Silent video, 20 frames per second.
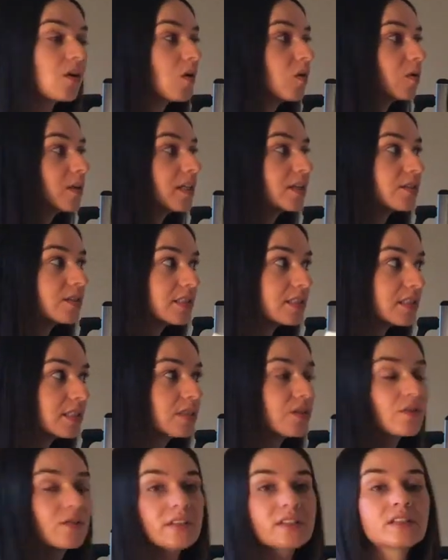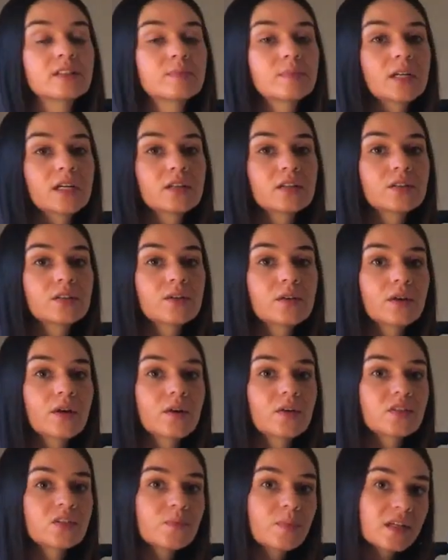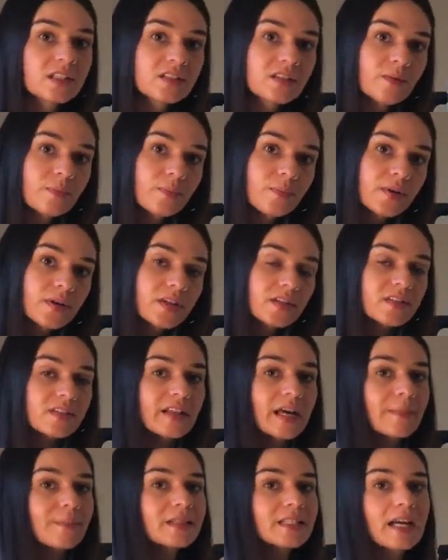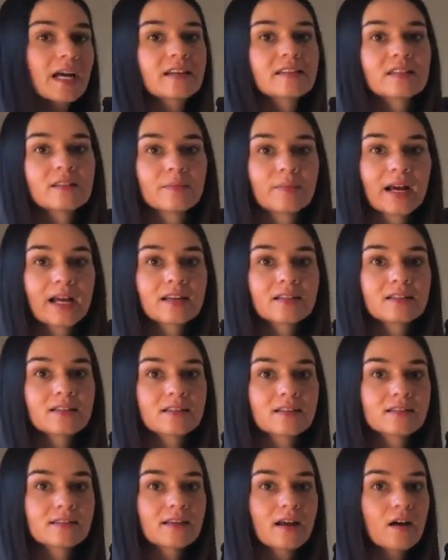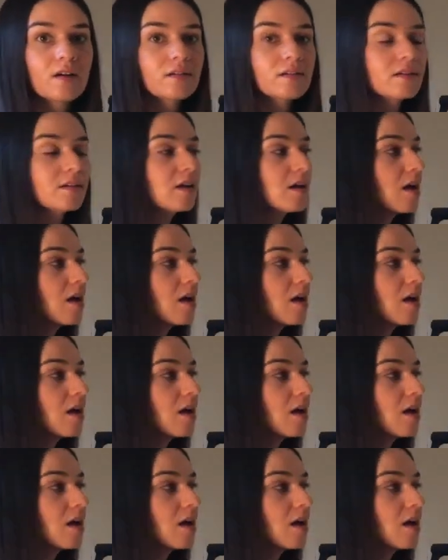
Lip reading: not only to decrease the blood glucose, but to push that potassium back into the cell.